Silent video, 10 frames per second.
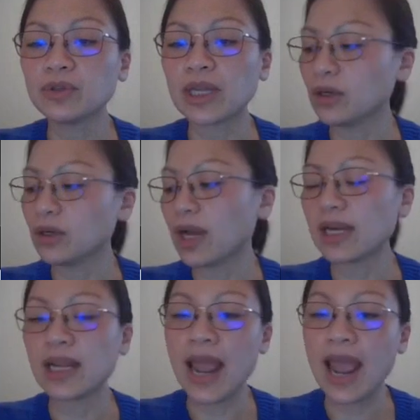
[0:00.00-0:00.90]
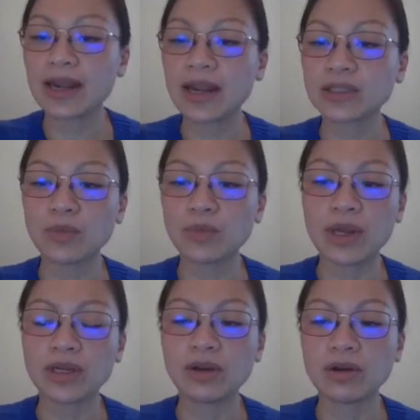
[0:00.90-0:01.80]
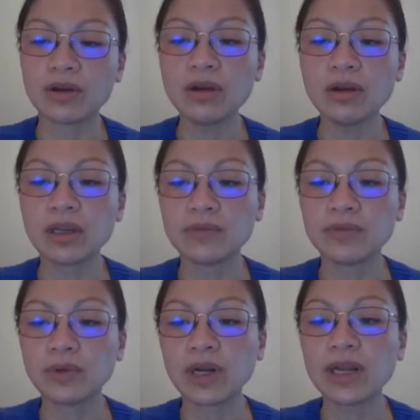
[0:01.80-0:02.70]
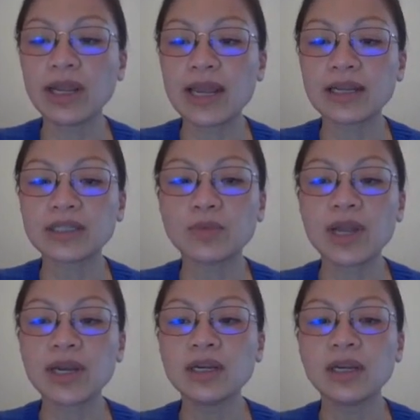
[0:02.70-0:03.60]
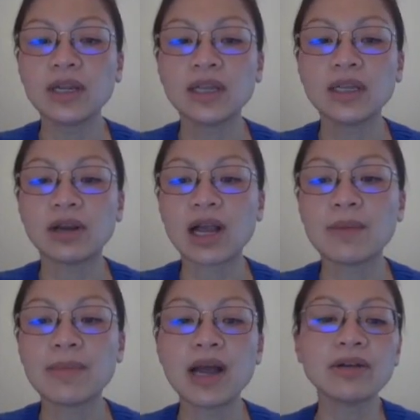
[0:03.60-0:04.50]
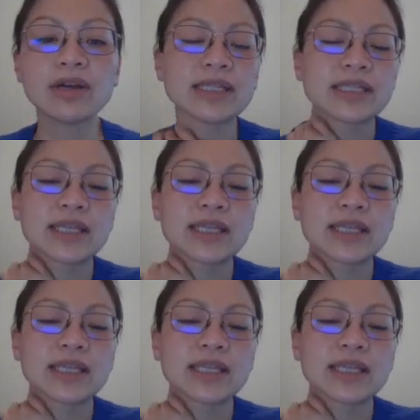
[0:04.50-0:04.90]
you can look under Annex 1 here. If you click Annex 1, it will come out and